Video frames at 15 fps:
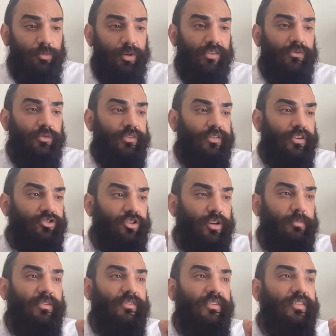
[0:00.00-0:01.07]
but Ezras
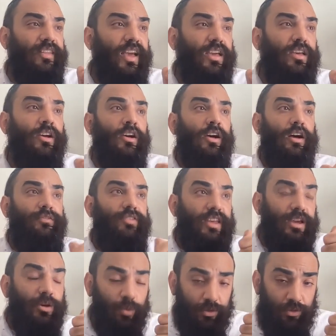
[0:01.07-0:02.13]
Hashem is a day of
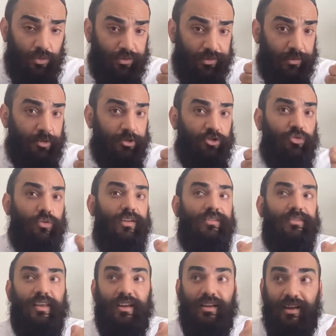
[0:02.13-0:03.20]
the irreducible
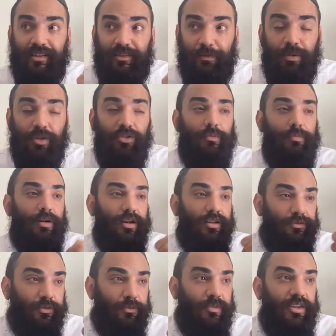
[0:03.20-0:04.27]
trace that gets built
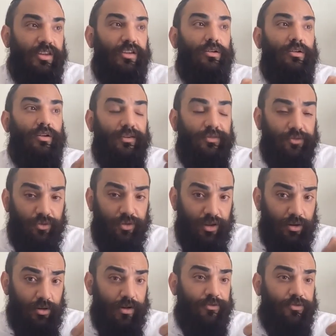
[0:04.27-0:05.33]
upon from year after
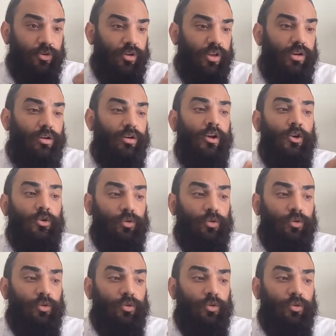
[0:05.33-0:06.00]
year after year.